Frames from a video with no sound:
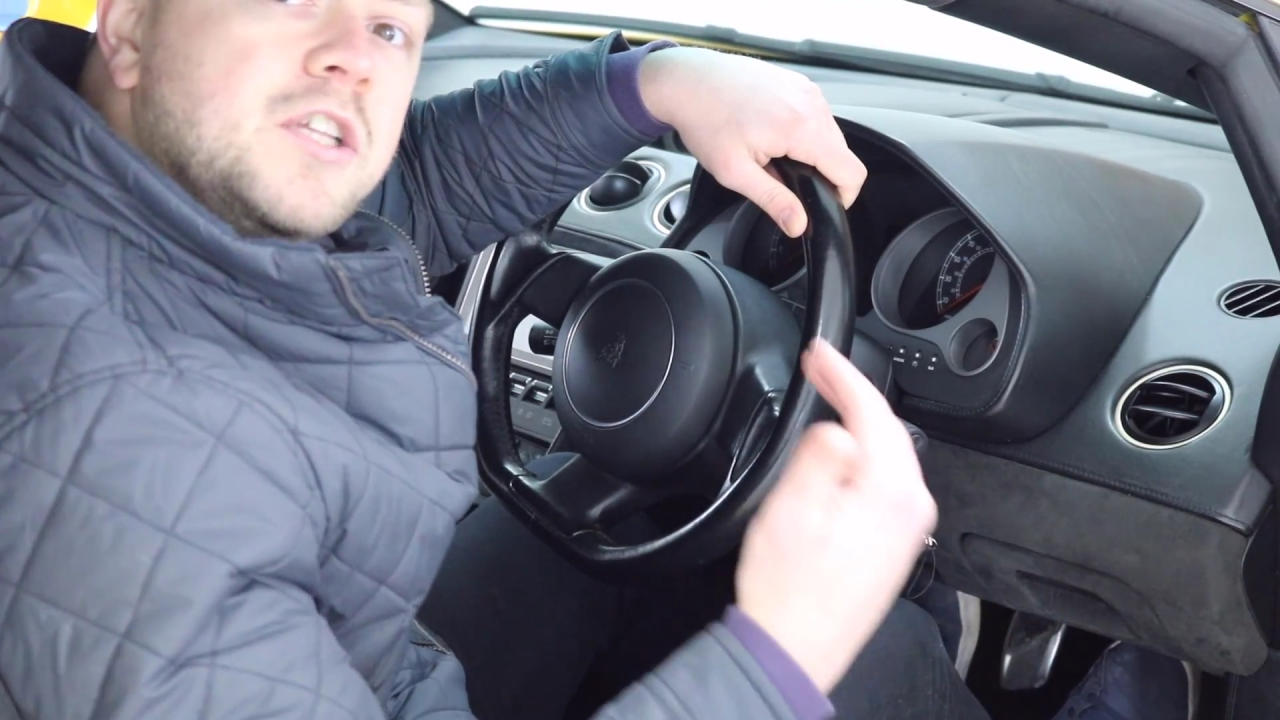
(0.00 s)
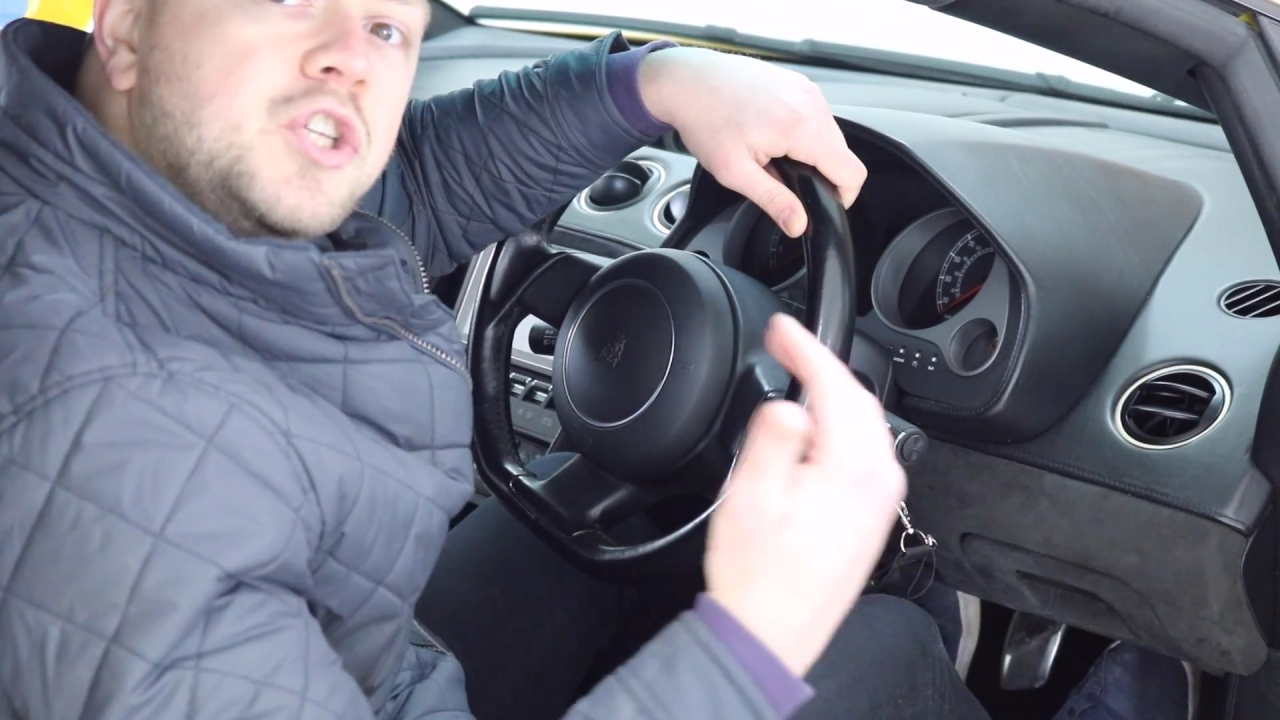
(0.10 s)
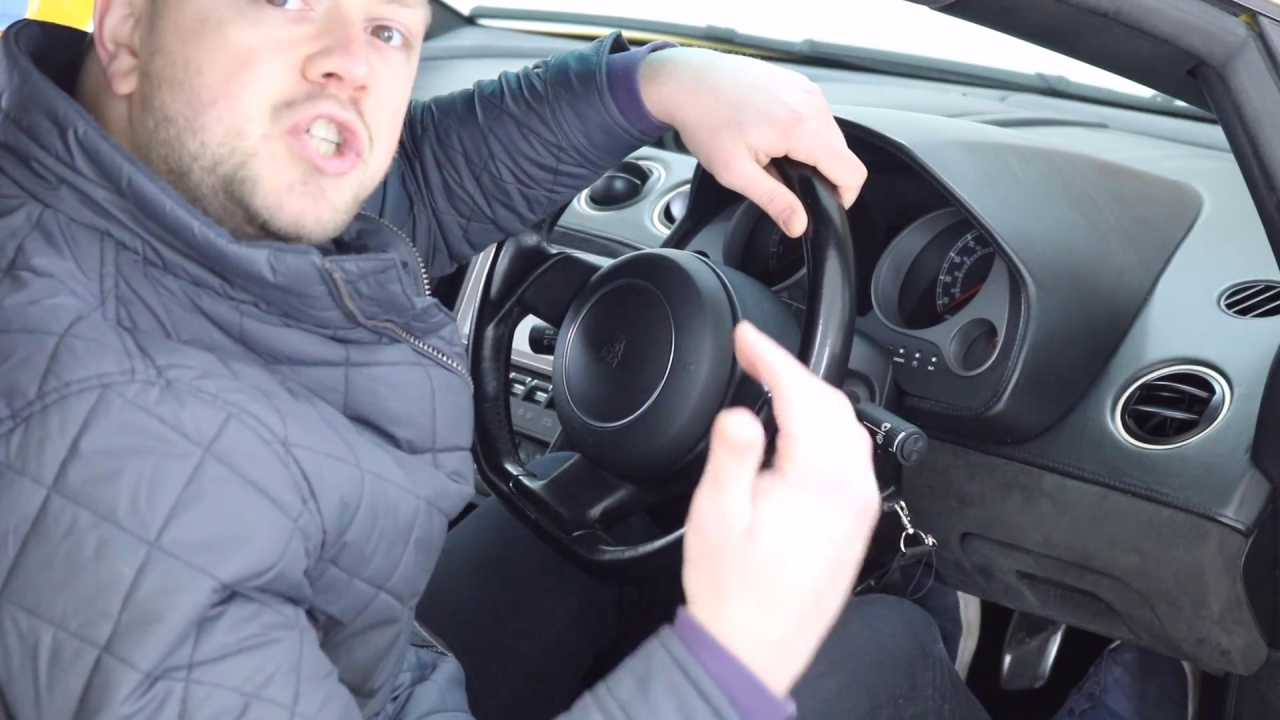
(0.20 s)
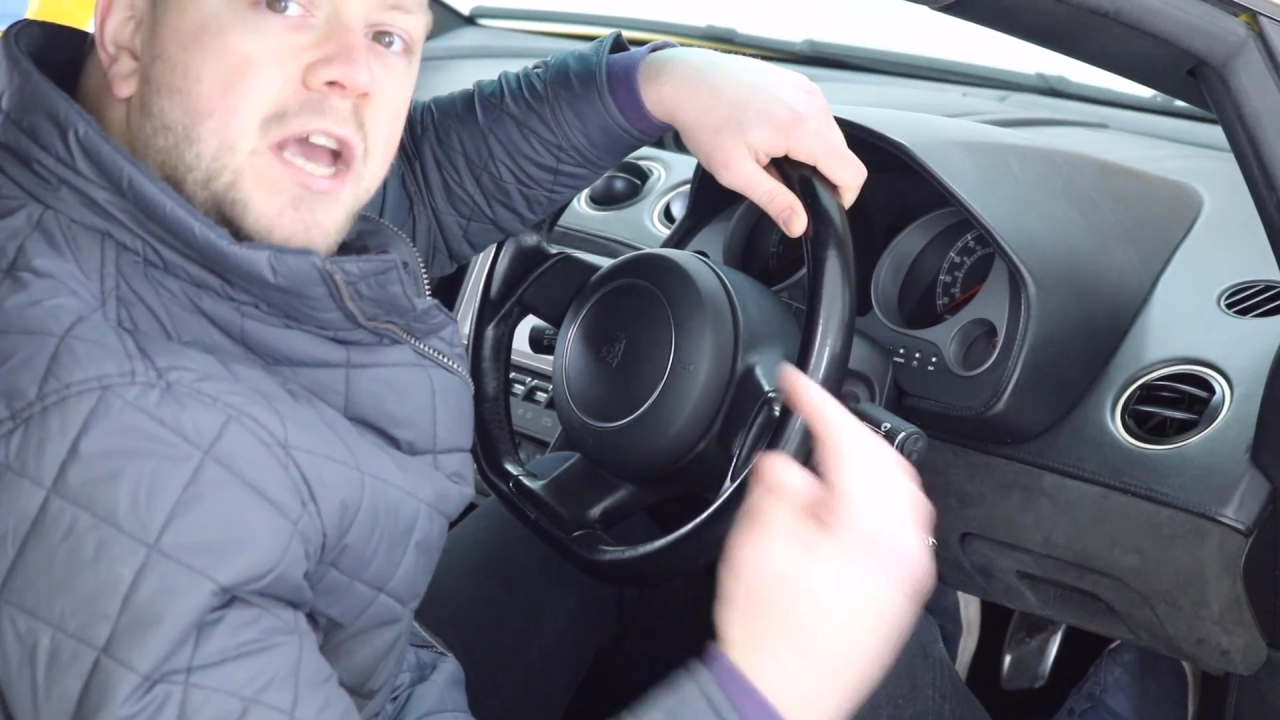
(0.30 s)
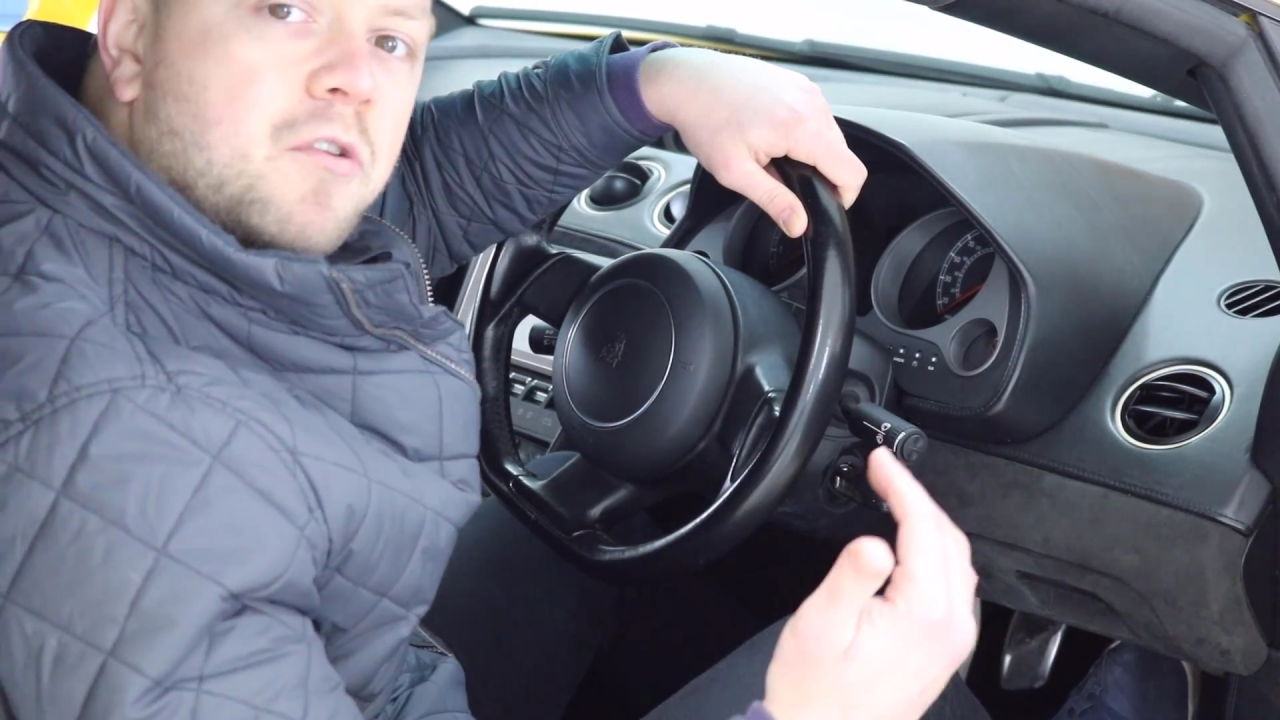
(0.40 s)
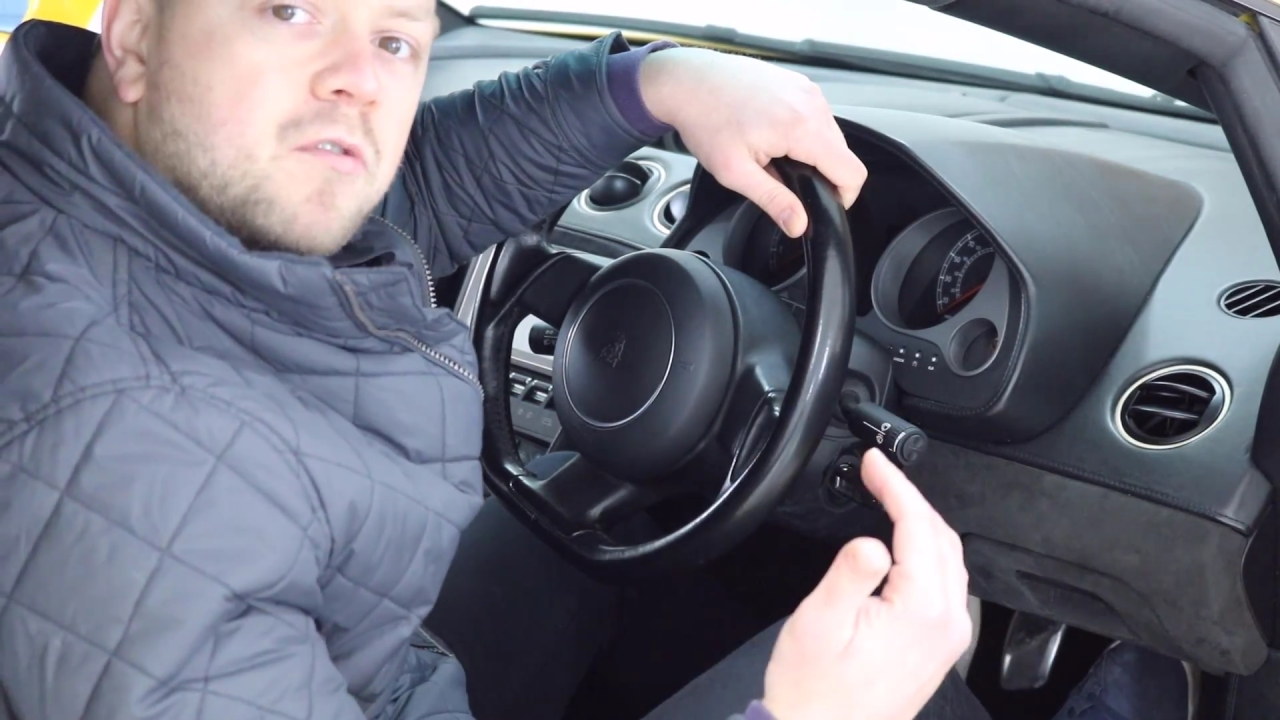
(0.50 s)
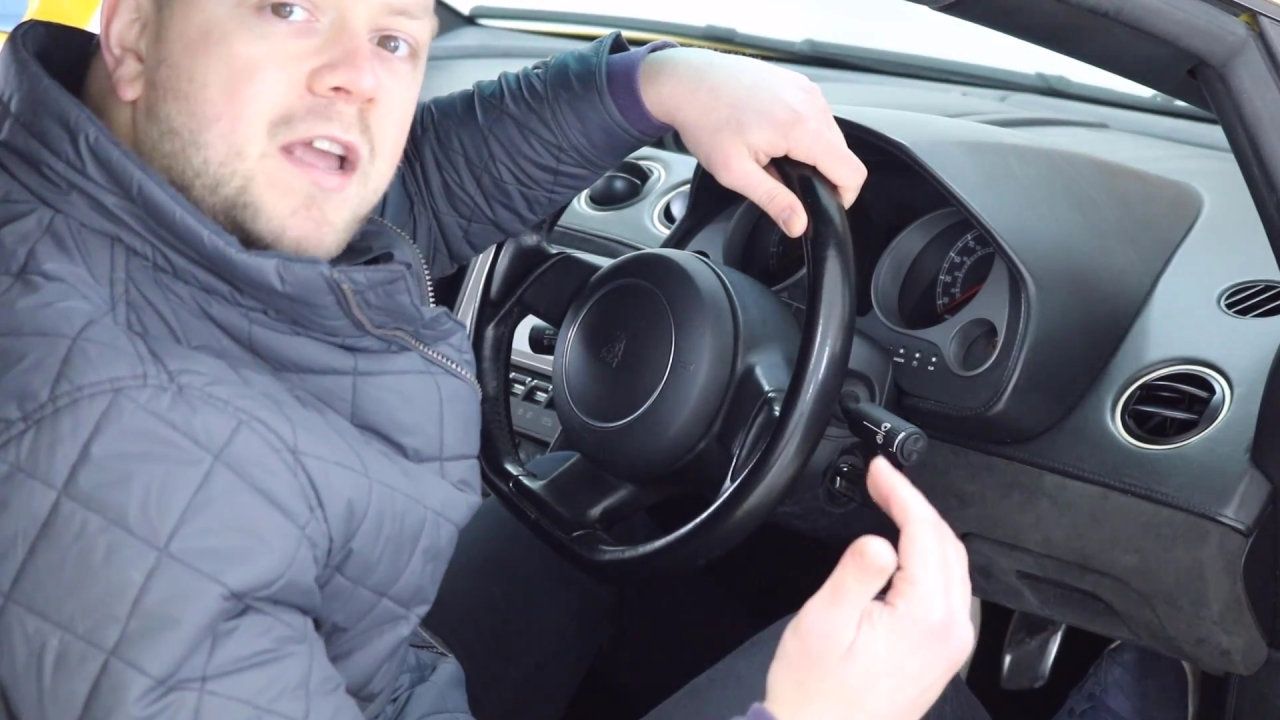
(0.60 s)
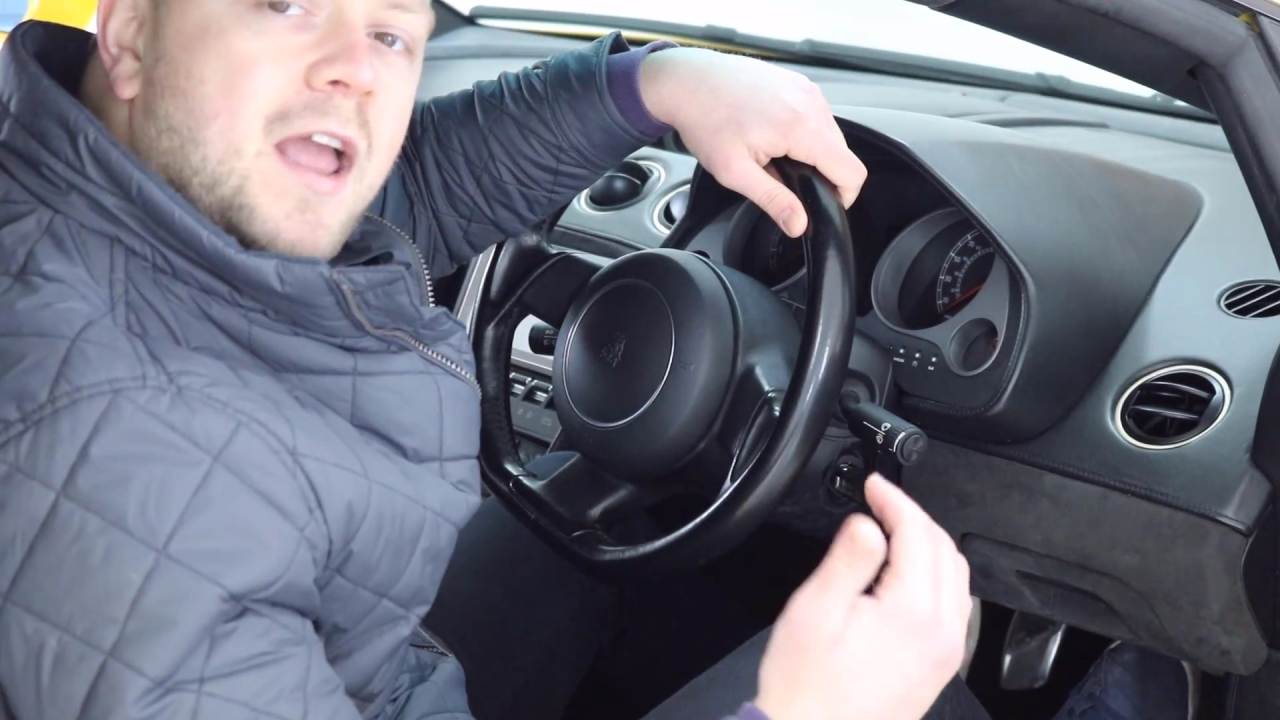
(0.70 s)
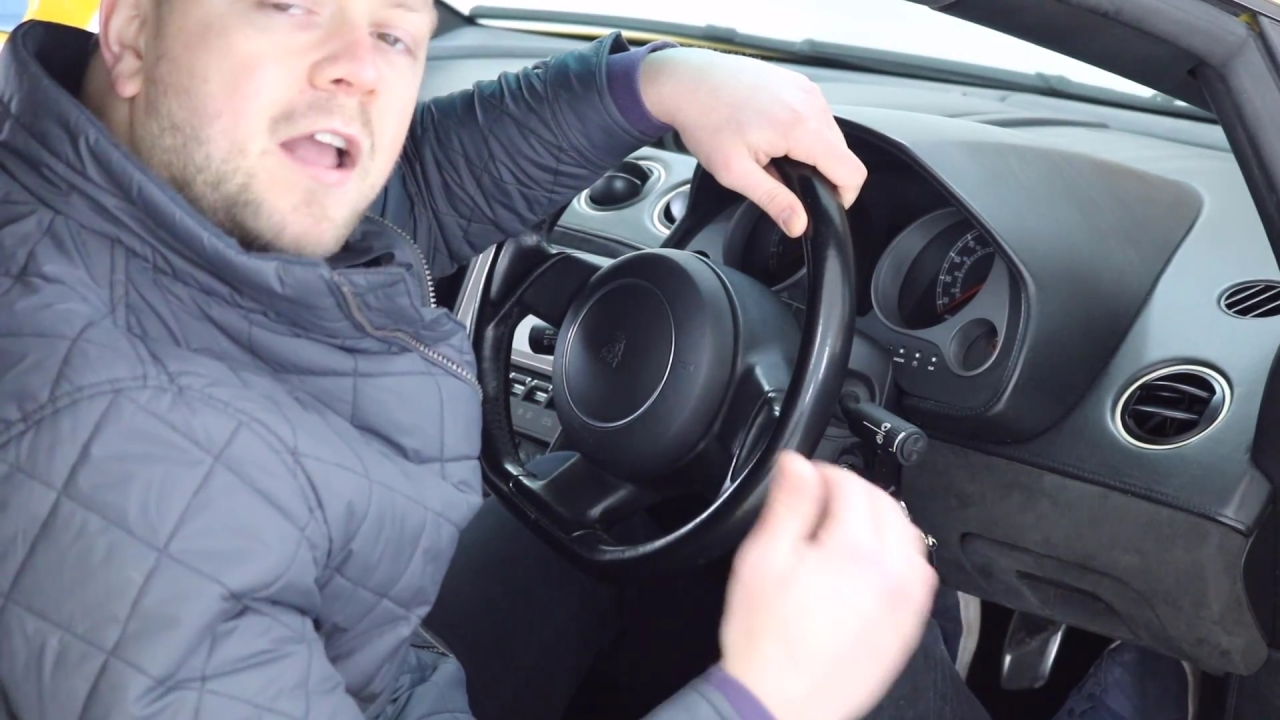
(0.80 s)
Generally,